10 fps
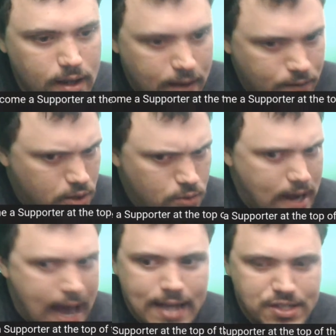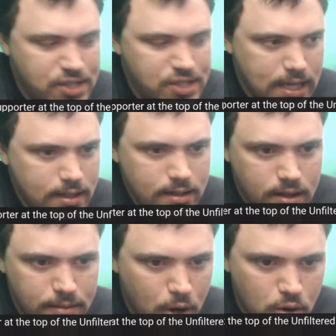Have you not seen
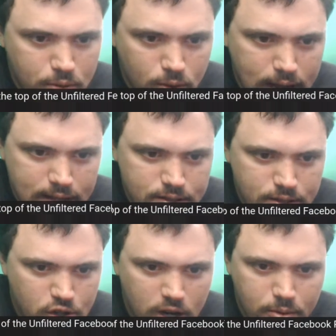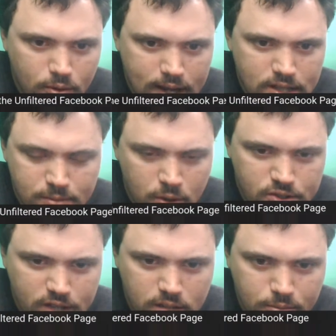the boat parades, the truck parades, the
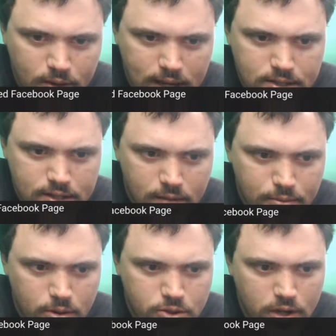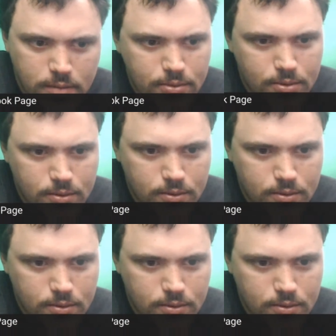motorcycle parades that are pro-Trump